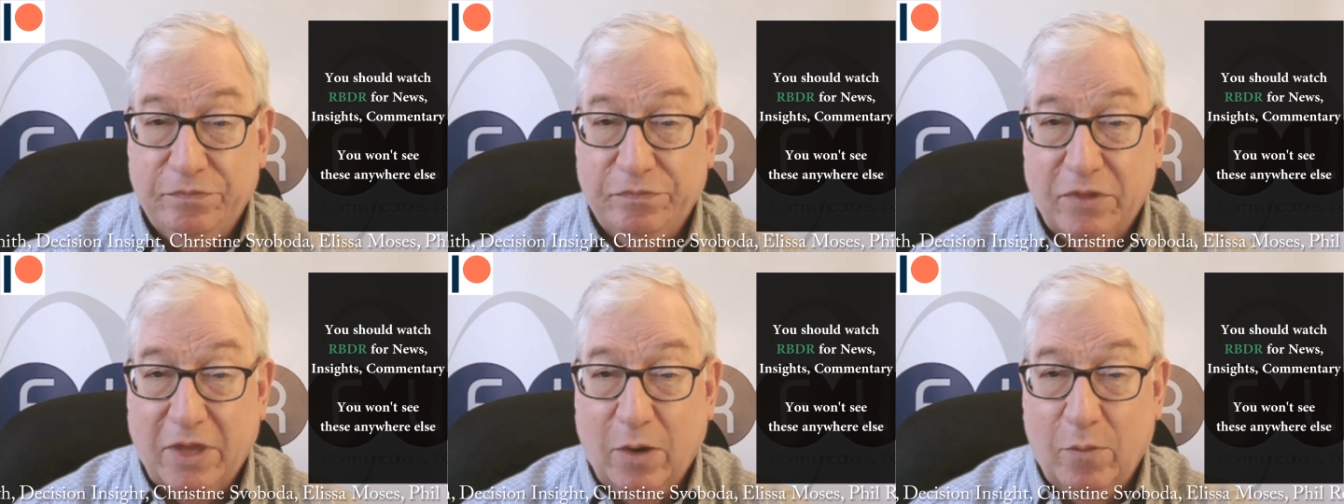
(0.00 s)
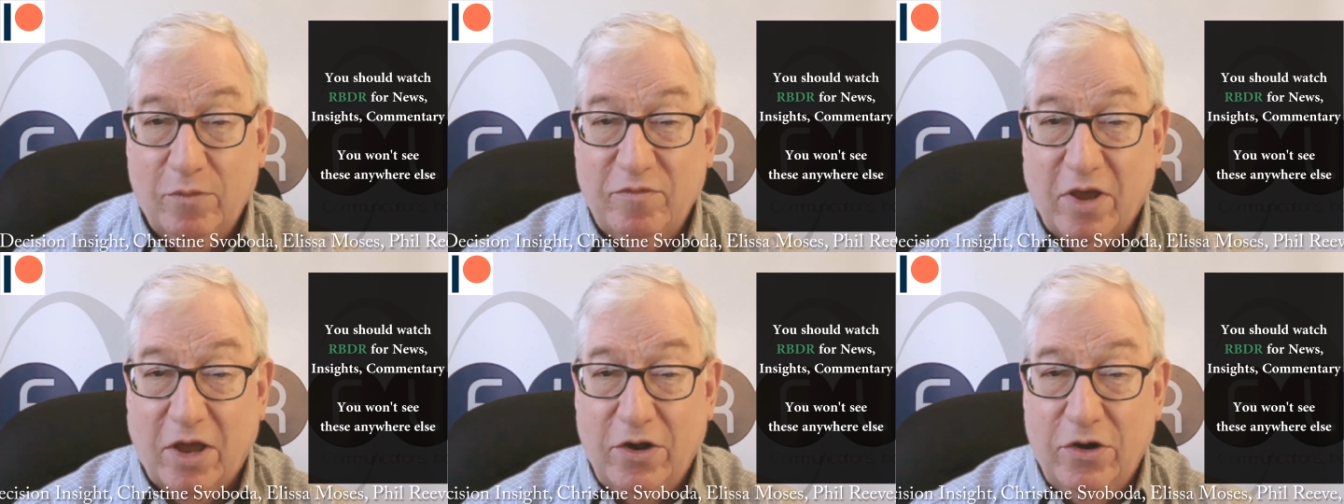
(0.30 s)
And
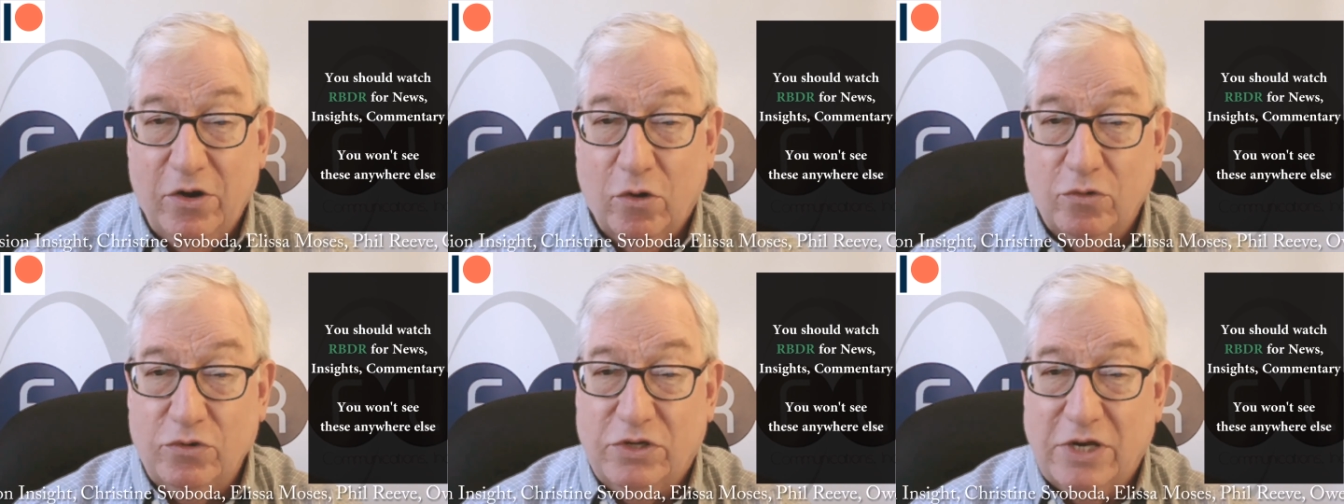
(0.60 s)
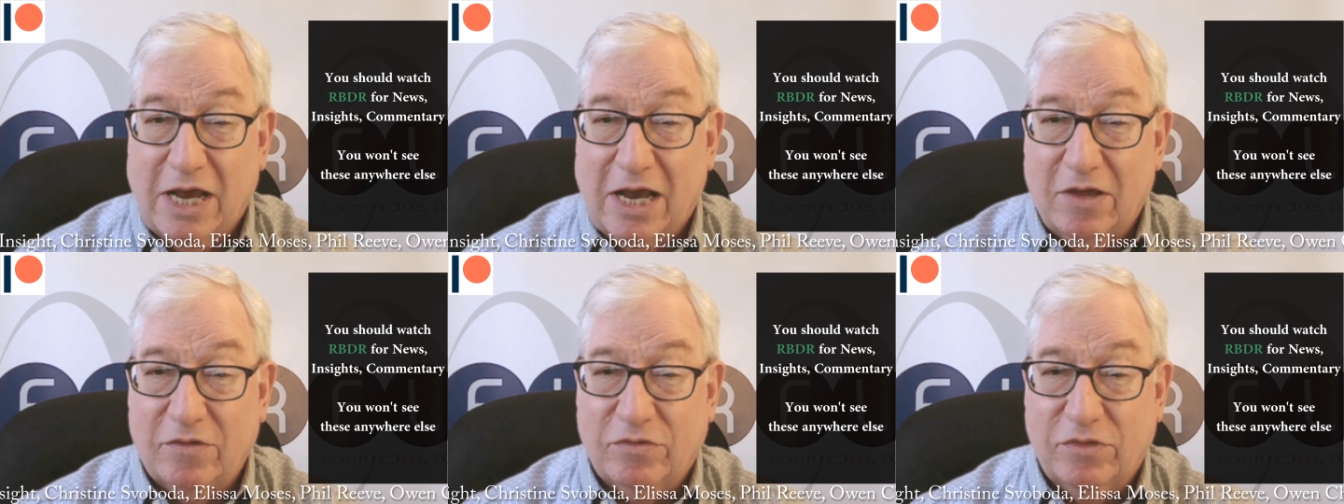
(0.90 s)
we've got no
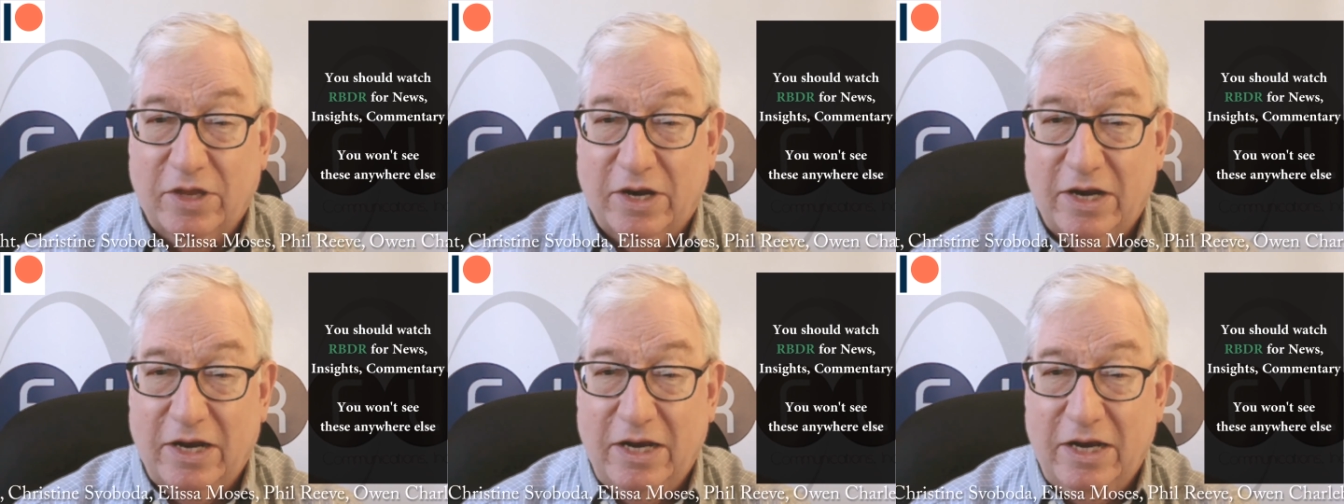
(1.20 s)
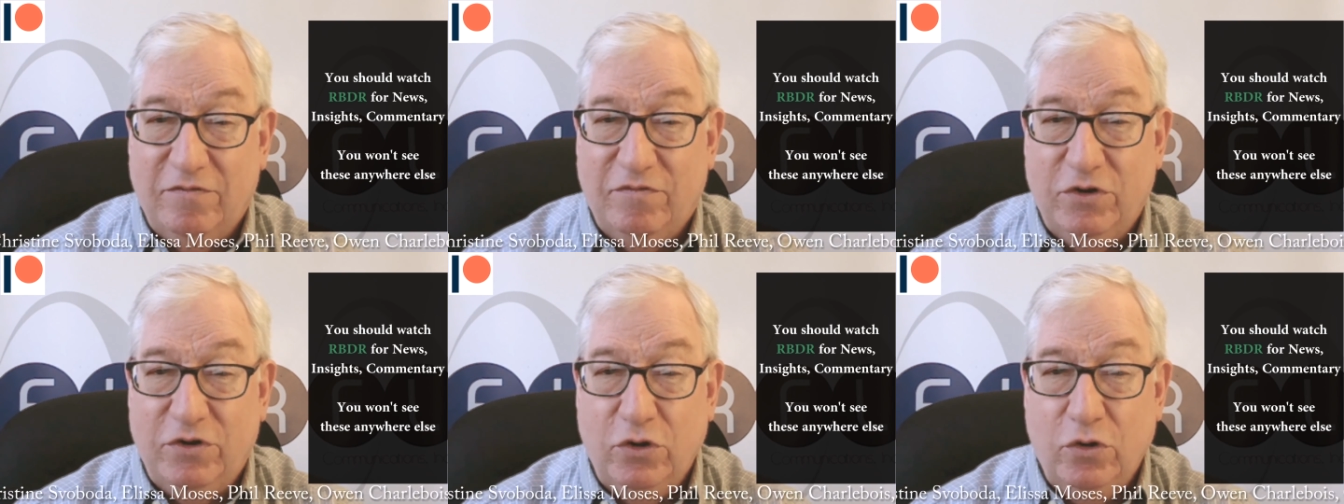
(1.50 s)
doubt that
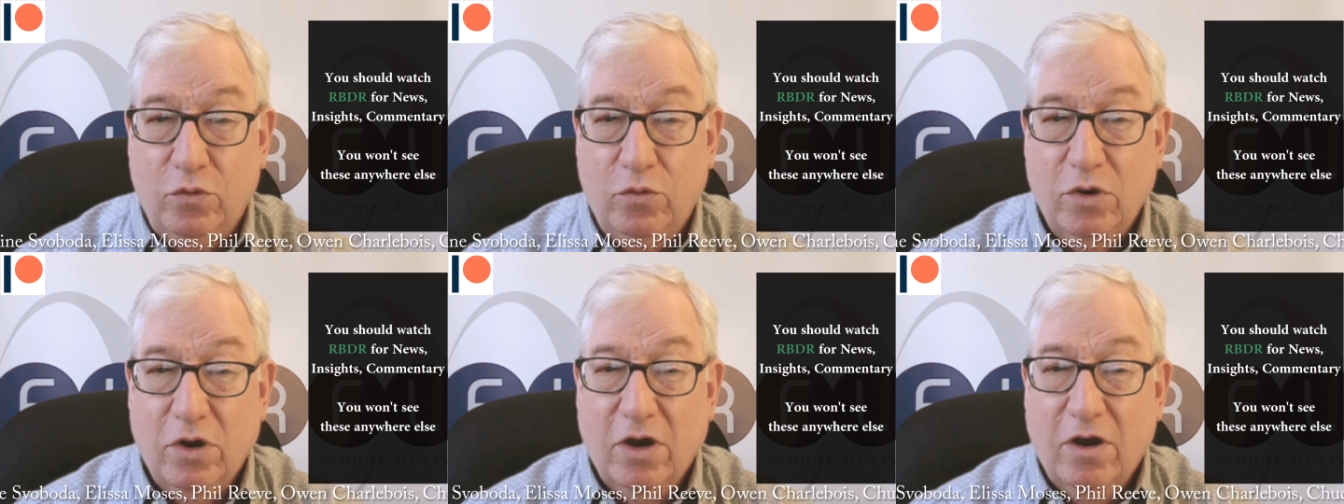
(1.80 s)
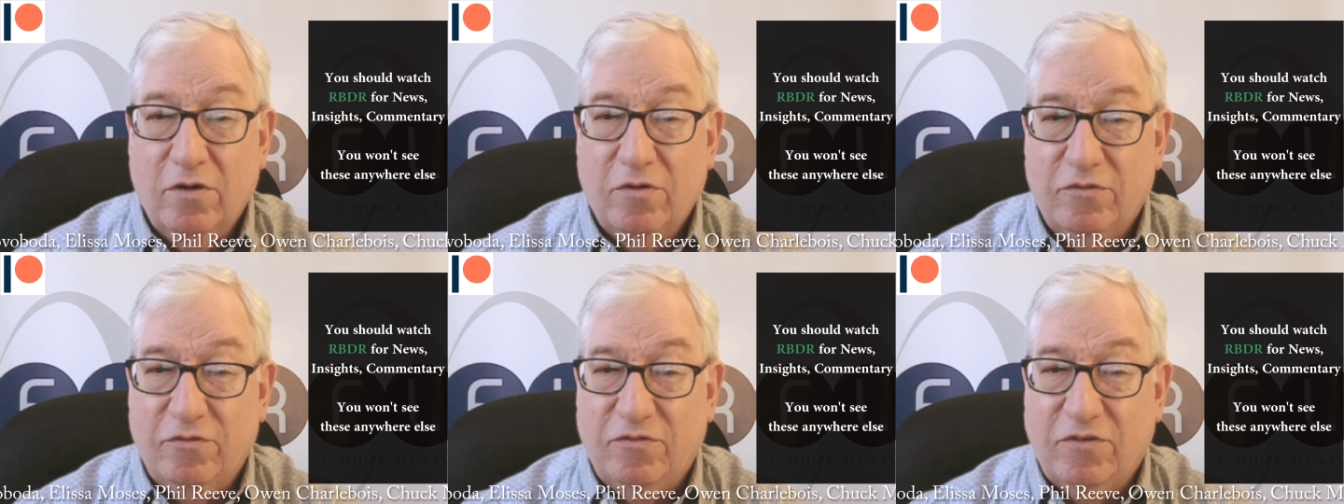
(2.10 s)
if you
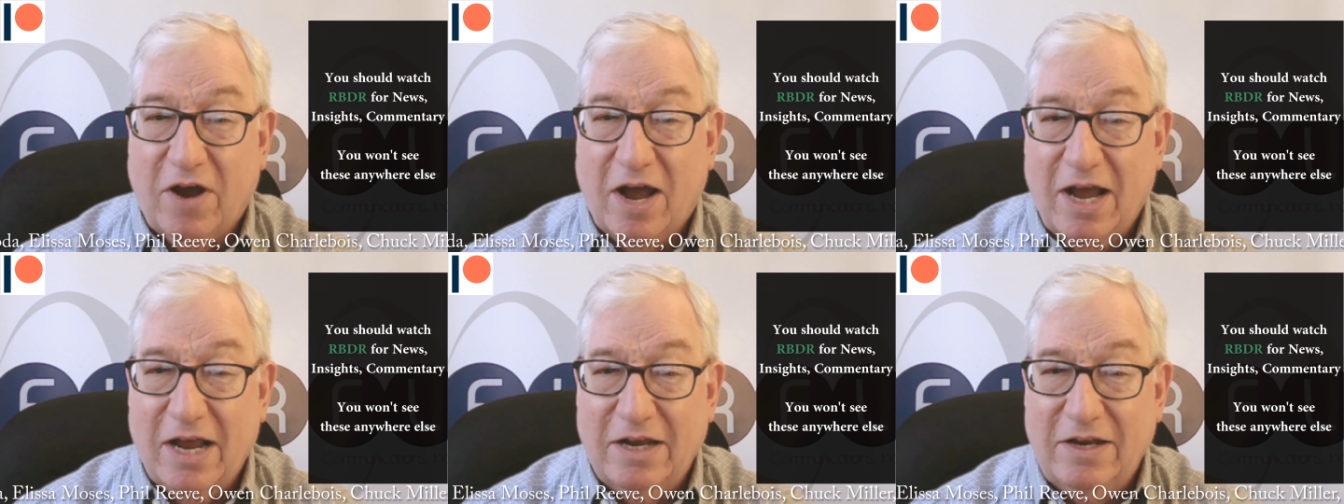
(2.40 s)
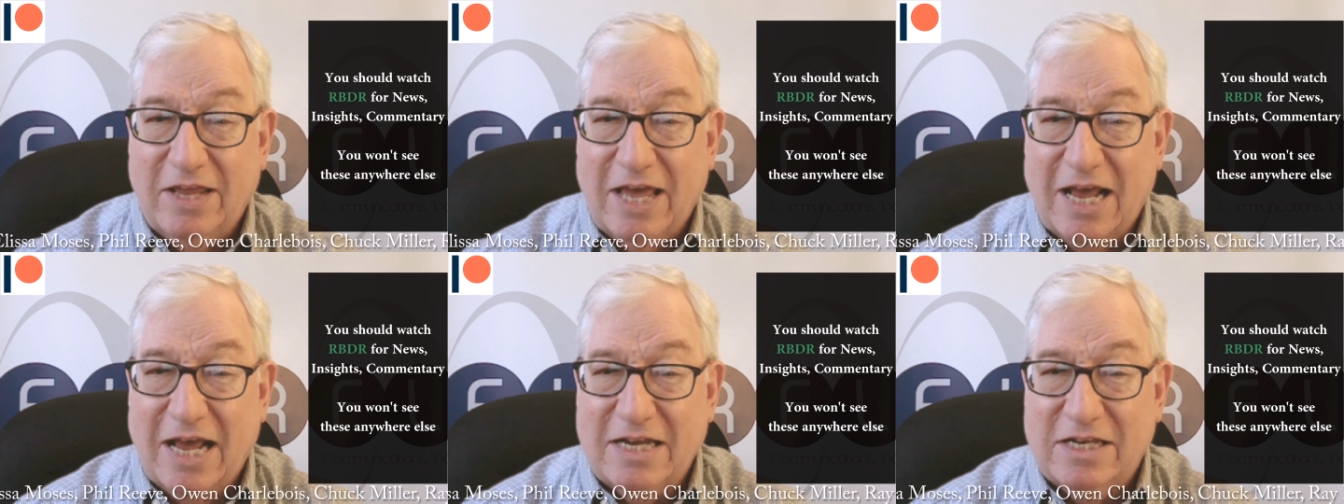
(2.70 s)
find
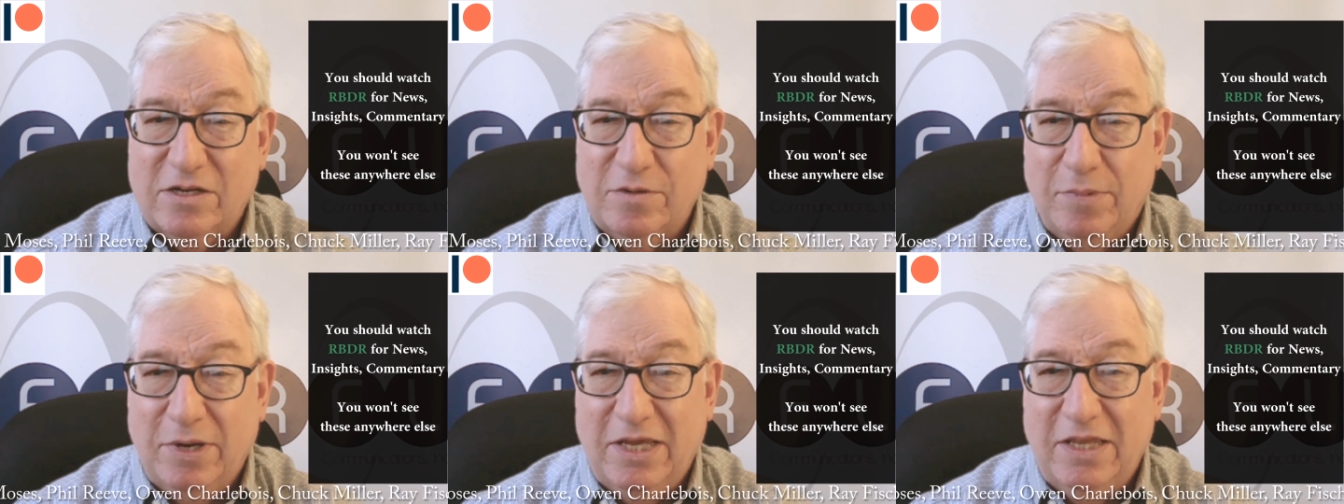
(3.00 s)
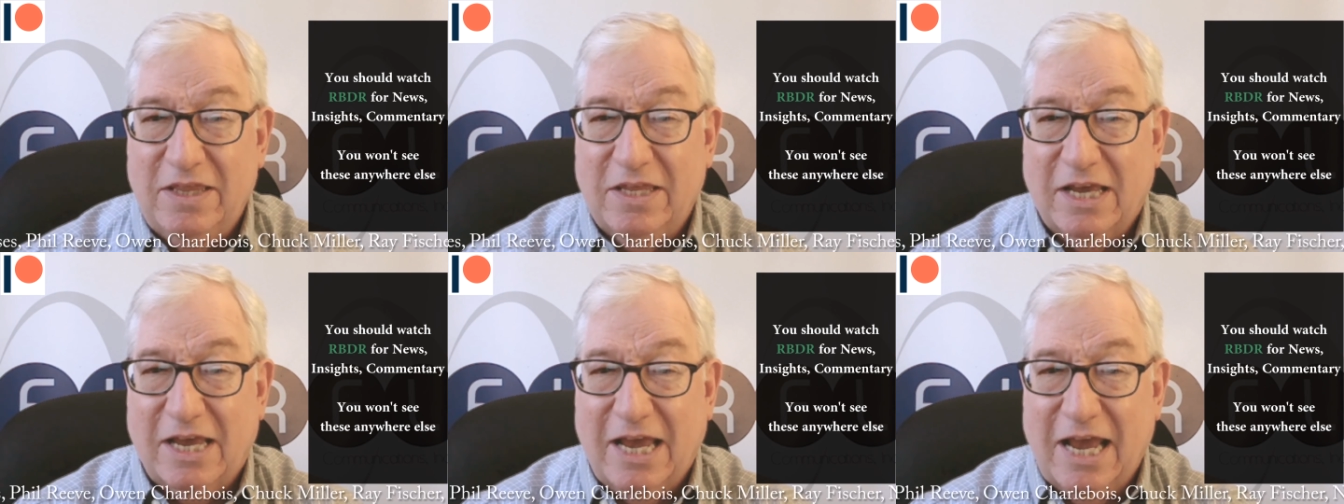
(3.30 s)
that to be
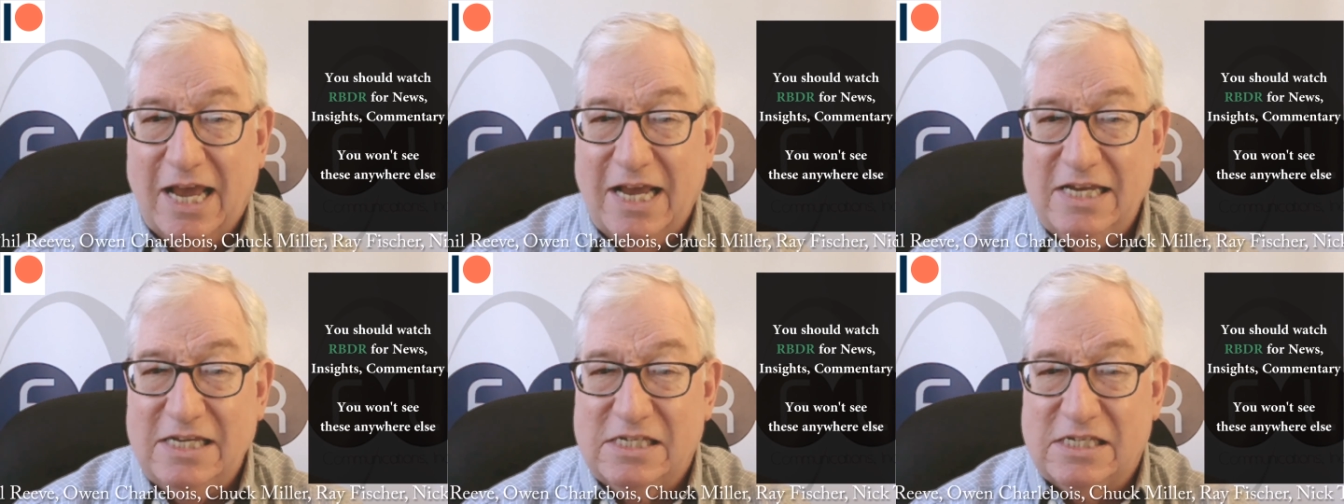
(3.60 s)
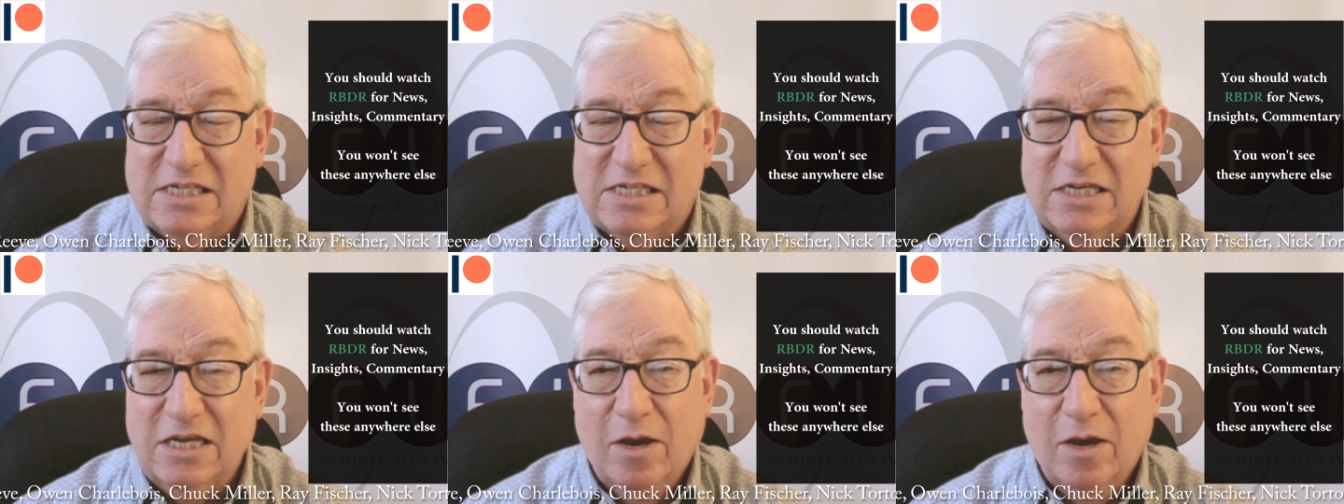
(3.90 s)
the
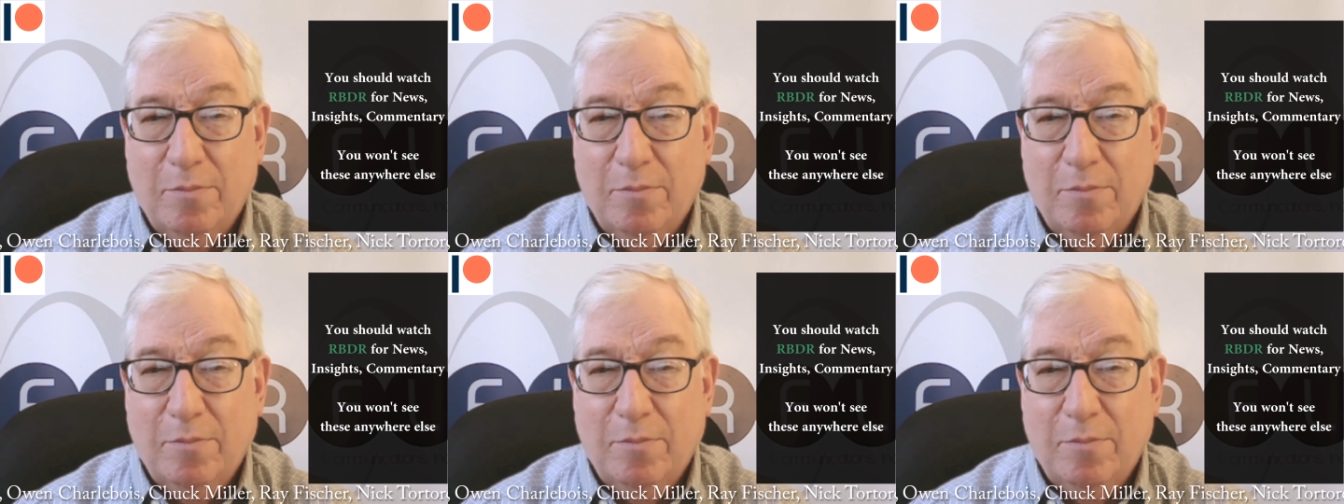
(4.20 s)
case